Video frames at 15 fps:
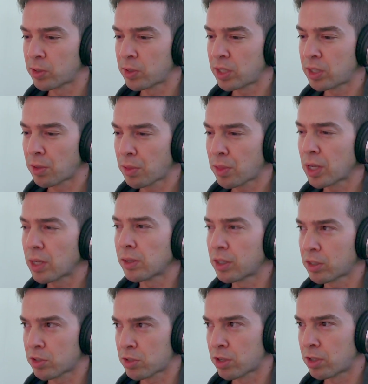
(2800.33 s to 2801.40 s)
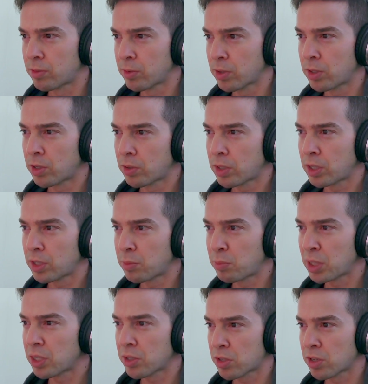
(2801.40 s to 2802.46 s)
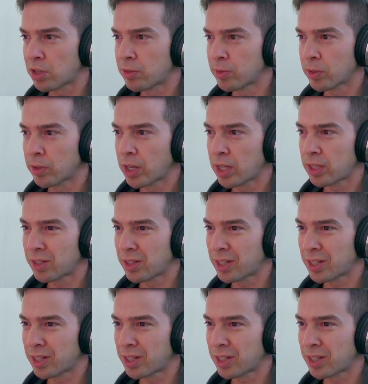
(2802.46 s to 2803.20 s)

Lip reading: You need to think like a solver. You don't need to be a solver, right?